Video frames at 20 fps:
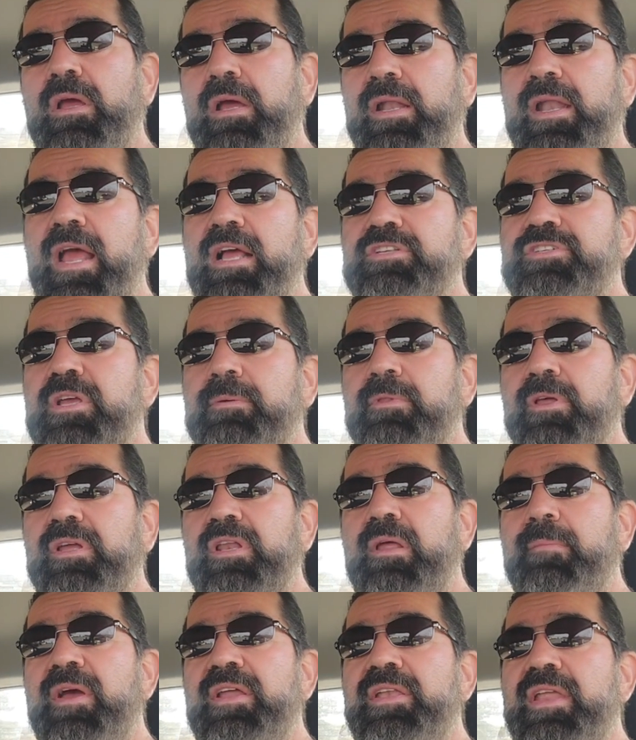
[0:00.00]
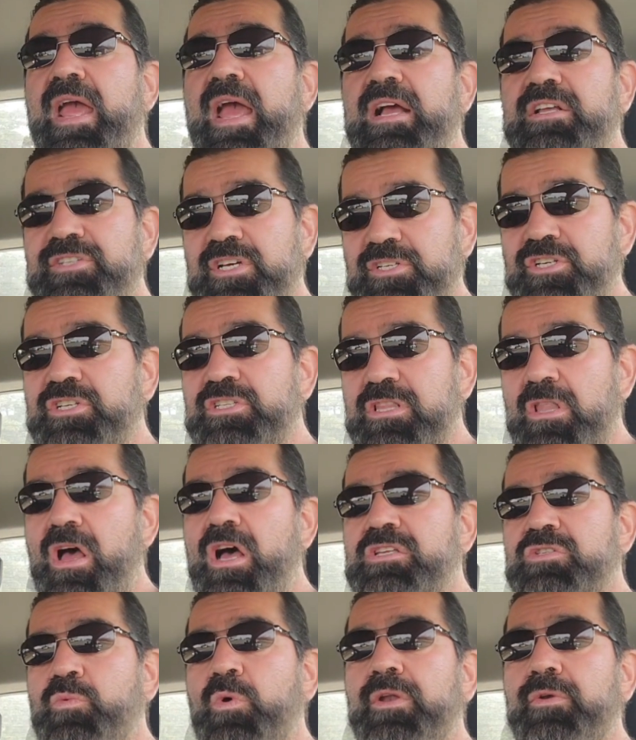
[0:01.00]
And actually, I'm looking at my dash. I just
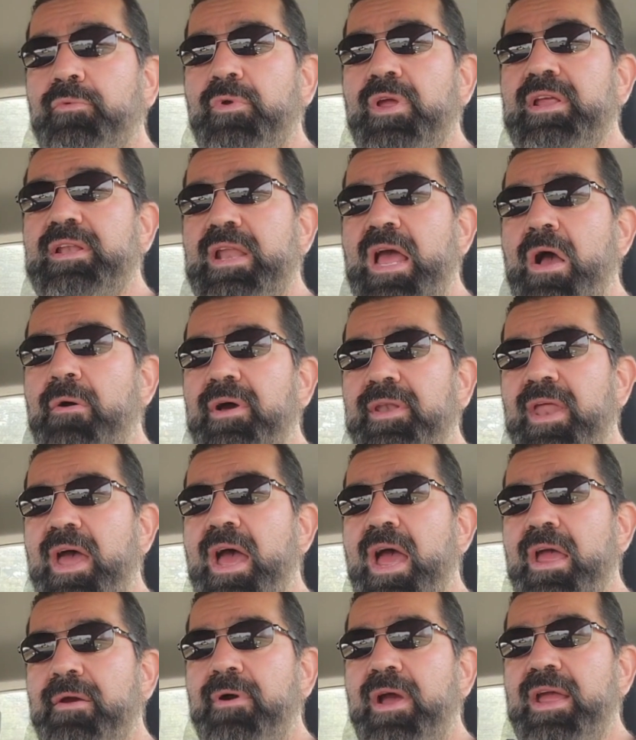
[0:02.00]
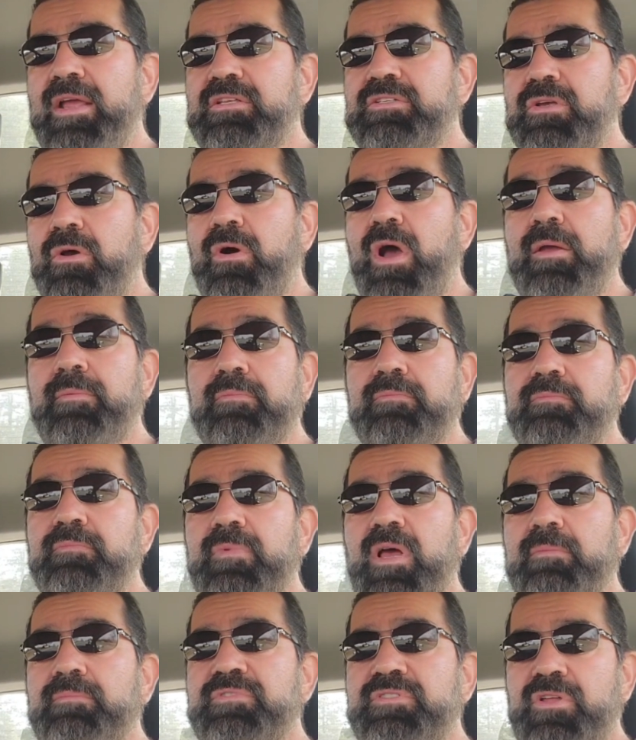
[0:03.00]
lost 1 ring now on the highway, so
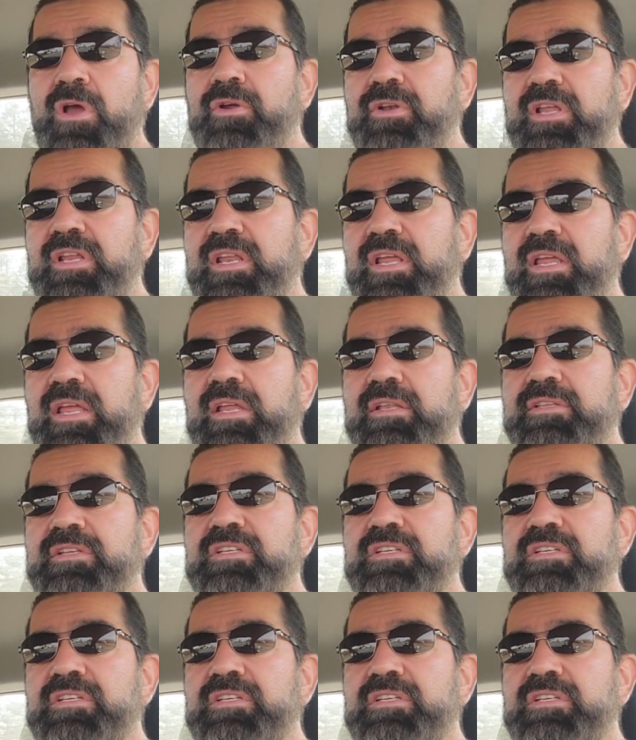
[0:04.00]
I'm starting to get